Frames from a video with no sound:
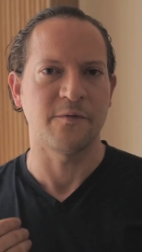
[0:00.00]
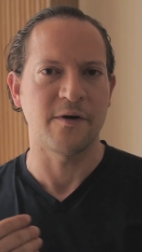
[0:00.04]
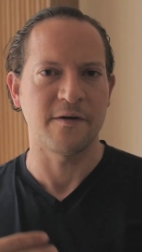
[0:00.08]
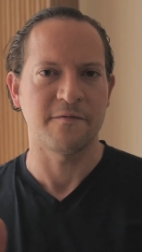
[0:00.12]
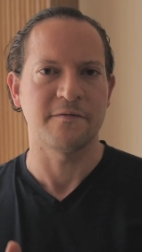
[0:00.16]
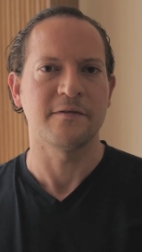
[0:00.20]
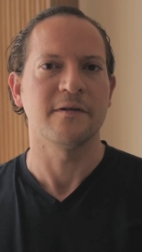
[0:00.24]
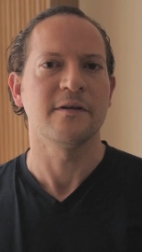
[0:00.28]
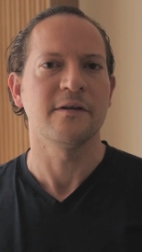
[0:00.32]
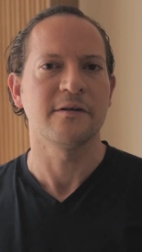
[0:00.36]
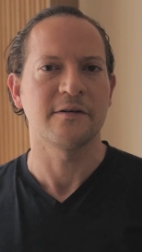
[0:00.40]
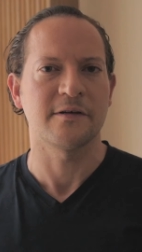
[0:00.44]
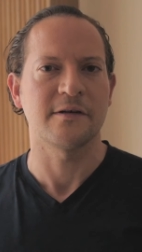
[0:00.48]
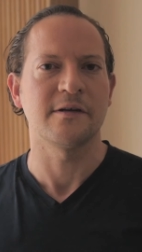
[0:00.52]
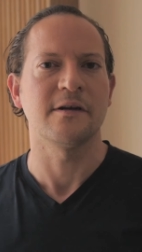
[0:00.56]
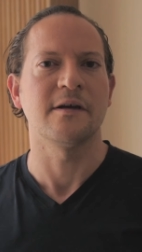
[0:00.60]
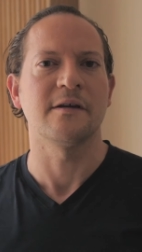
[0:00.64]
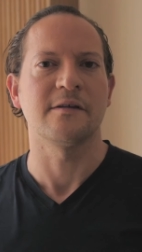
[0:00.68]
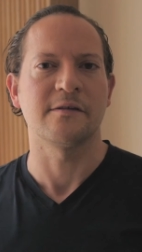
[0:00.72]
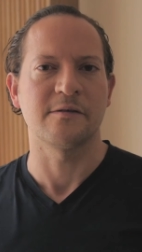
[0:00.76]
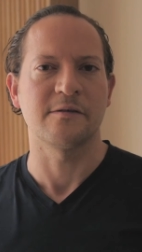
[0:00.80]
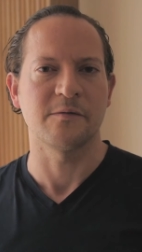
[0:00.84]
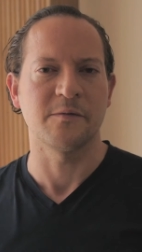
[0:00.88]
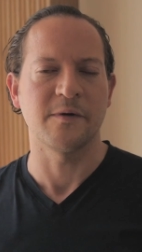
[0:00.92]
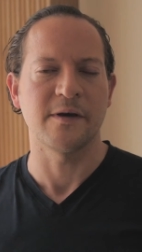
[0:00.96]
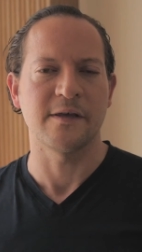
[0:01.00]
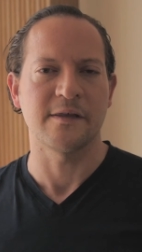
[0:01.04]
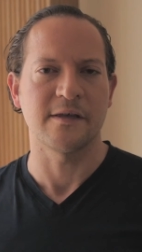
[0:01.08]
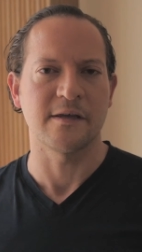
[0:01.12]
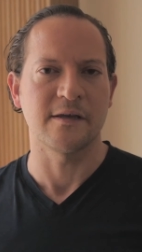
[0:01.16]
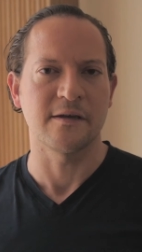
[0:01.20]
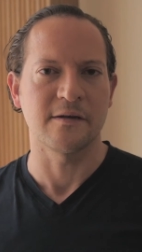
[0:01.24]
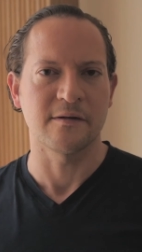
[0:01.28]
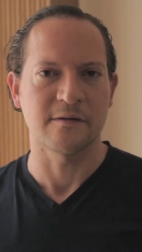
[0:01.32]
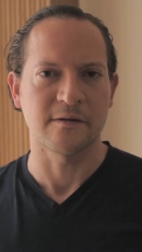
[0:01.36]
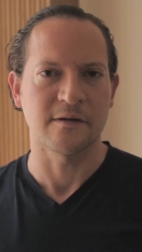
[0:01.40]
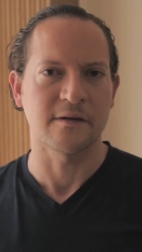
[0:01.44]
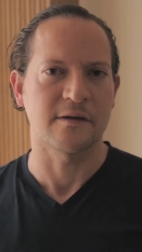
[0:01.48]
revolutionize the way that
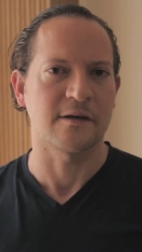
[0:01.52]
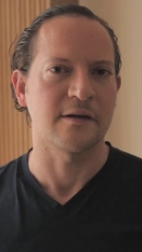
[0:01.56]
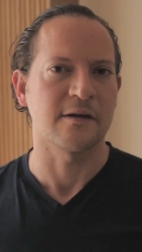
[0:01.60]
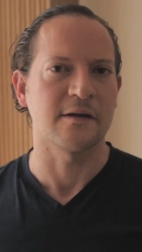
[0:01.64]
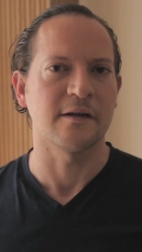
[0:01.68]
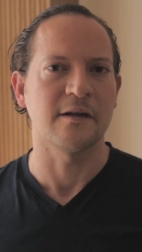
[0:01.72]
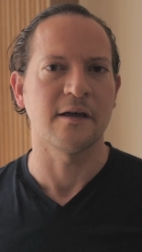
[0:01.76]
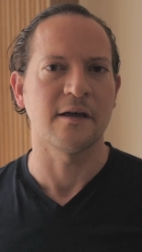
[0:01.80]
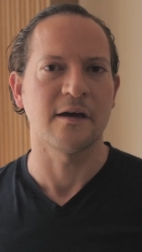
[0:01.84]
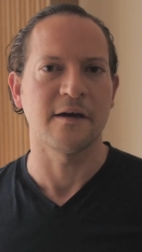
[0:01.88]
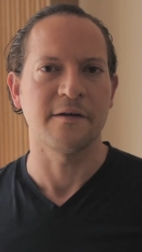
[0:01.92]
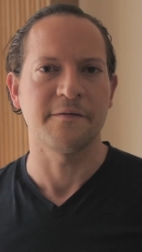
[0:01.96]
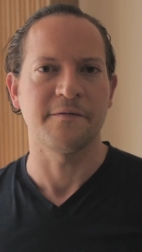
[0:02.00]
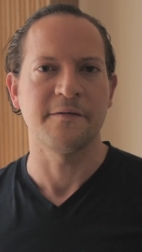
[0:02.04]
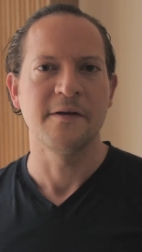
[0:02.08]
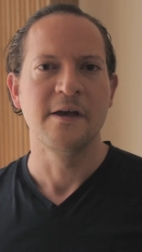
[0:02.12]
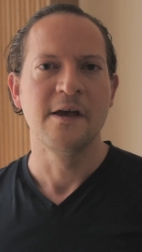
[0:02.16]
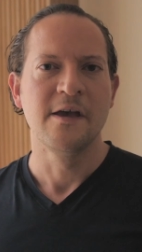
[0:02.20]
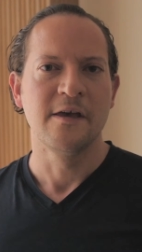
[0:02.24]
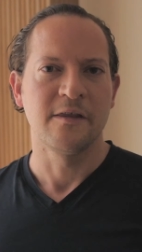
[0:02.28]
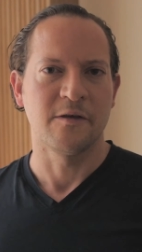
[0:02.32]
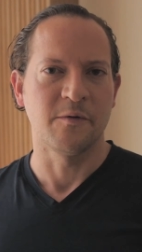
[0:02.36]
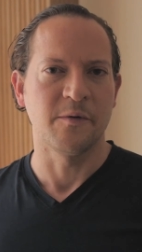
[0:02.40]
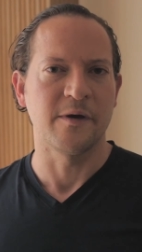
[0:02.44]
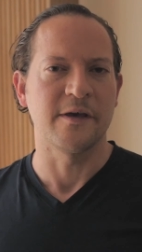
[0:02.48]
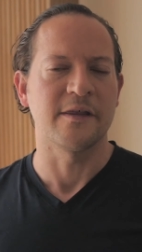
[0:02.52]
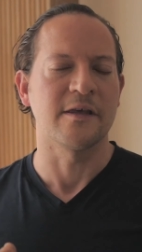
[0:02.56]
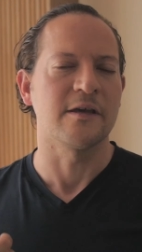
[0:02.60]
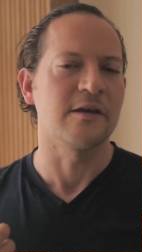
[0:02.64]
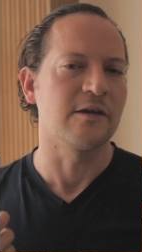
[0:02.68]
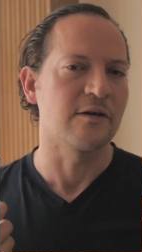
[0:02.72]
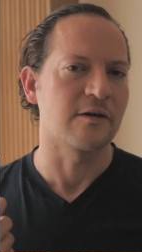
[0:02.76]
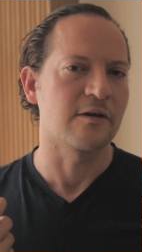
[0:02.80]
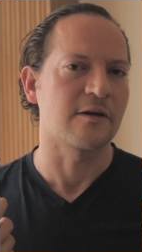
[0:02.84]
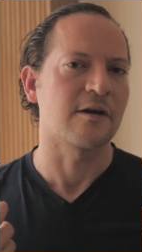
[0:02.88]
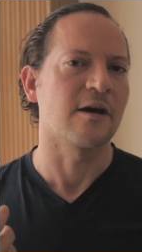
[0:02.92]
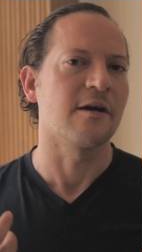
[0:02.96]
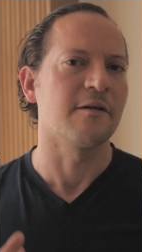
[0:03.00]
you look at life, the way that
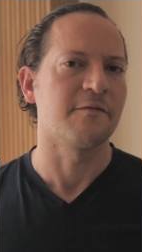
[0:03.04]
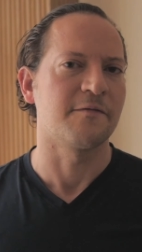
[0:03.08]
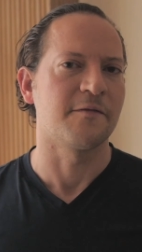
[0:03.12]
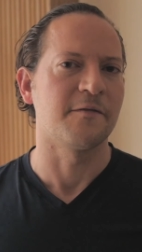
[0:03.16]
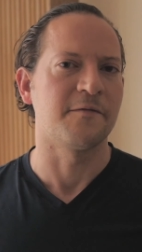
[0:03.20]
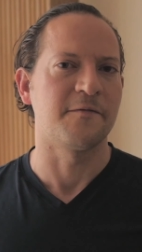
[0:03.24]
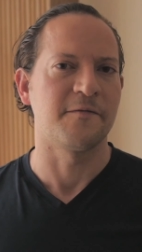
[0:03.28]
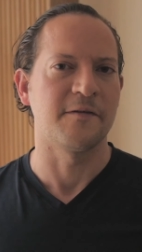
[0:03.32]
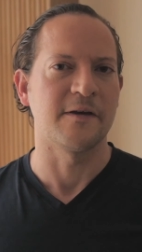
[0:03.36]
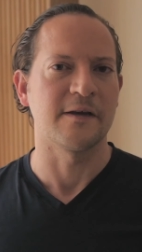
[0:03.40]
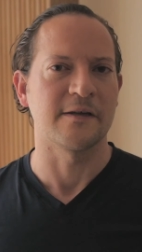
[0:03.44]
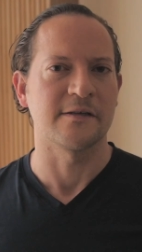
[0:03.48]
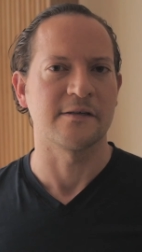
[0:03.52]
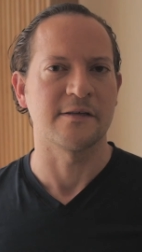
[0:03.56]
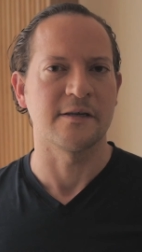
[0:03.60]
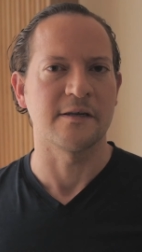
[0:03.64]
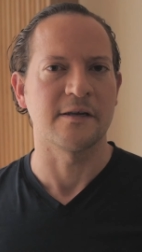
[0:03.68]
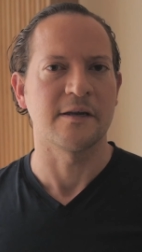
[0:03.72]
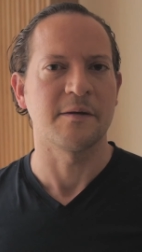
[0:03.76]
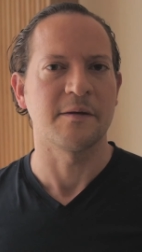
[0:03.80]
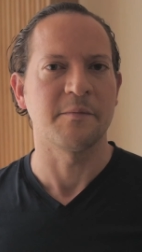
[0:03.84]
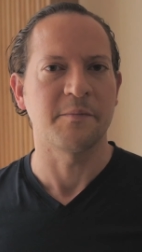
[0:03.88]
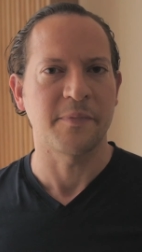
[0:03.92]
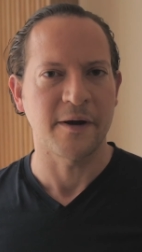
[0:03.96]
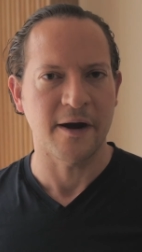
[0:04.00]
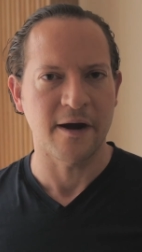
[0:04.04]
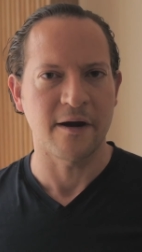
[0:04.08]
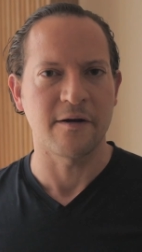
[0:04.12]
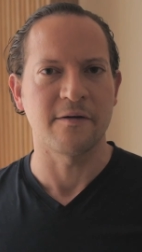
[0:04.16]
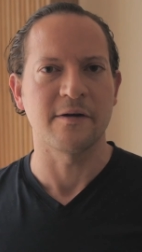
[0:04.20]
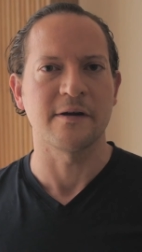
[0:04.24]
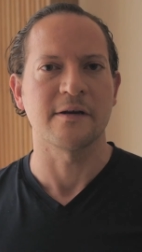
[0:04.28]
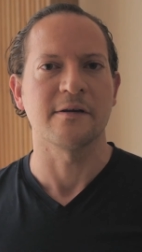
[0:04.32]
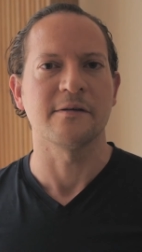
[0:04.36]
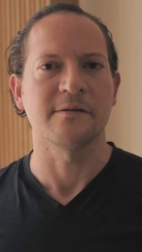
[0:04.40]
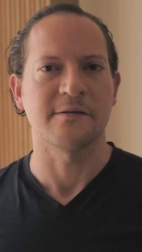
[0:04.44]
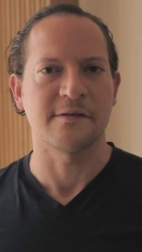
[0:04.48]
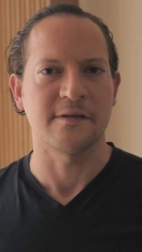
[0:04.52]
you go for things and
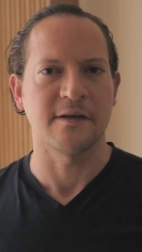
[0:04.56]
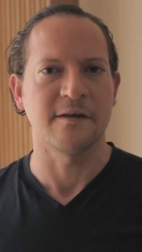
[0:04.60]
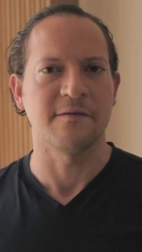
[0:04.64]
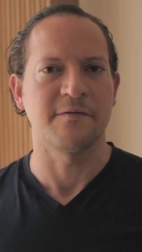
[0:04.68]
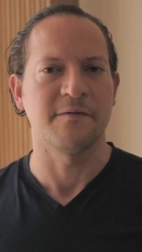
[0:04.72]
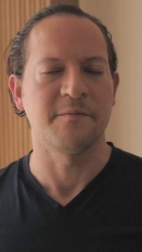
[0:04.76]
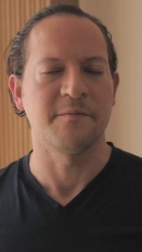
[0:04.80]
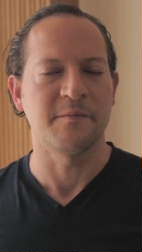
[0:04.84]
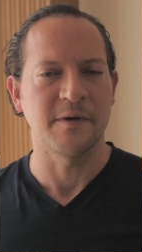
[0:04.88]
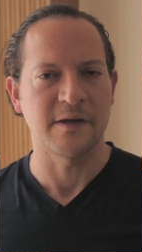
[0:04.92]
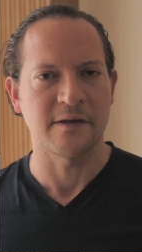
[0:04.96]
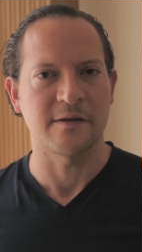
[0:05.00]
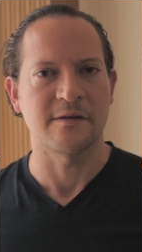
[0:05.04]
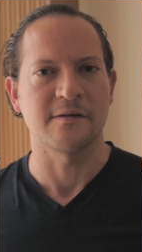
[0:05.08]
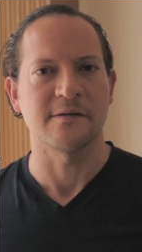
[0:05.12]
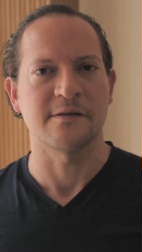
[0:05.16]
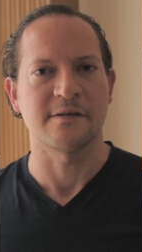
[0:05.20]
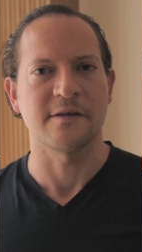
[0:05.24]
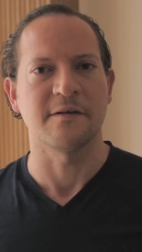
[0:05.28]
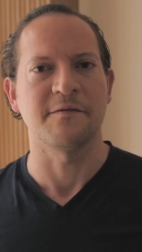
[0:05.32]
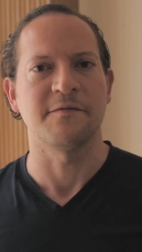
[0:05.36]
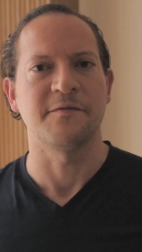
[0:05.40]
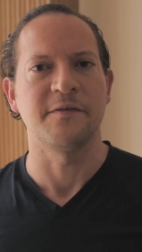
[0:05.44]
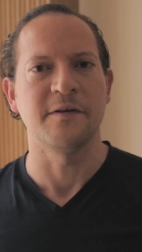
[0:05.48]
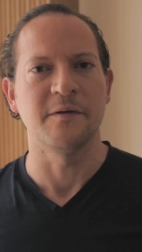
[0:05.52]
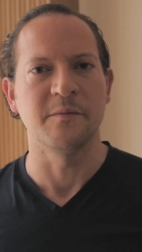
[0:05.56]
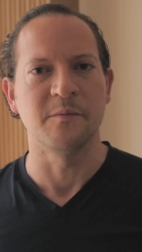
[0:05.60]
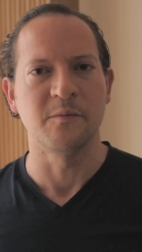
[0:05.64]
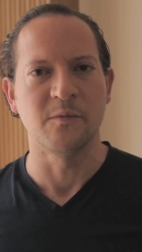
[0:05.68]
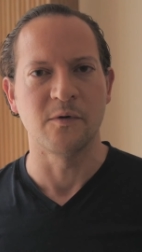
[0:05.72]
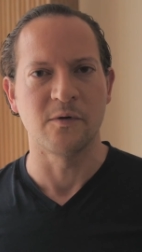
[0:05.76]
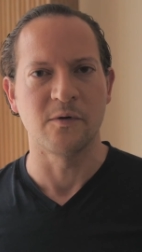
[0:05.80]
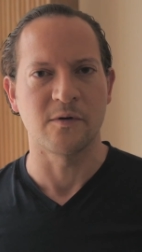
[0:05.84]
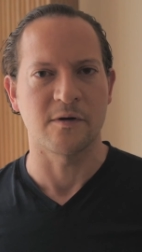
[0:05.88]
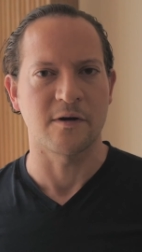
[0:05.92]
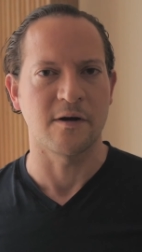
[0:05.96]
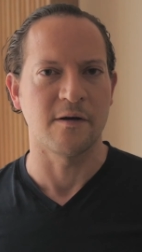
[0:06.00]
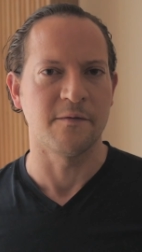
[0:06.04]
empowering yourself and make yourself feel
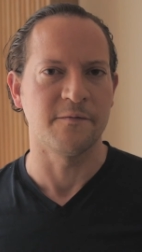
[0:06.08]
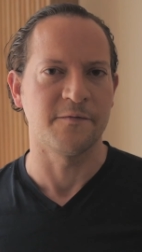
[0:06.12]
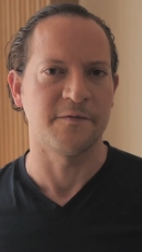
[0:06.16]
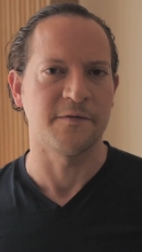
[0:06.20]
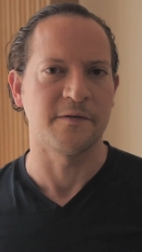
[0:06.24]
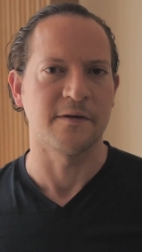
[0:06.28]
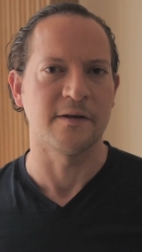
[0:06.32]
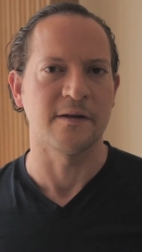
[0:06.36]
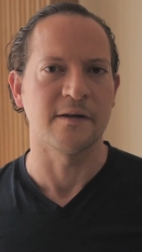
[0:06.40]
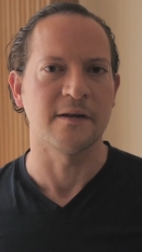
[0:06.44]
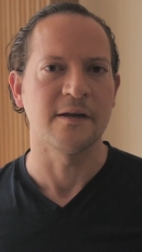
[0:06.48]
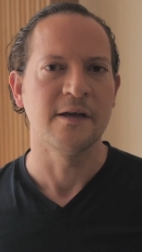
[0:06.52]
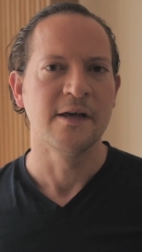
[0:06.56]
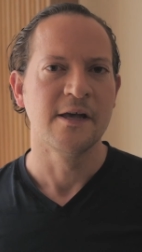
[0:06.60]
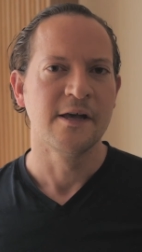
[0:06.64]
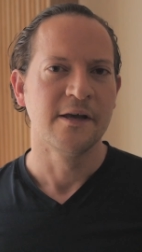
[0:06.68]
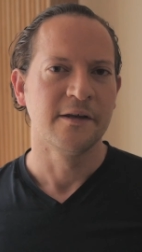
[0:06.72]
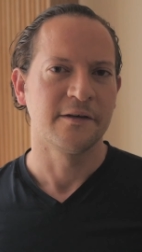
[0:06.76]
more confident,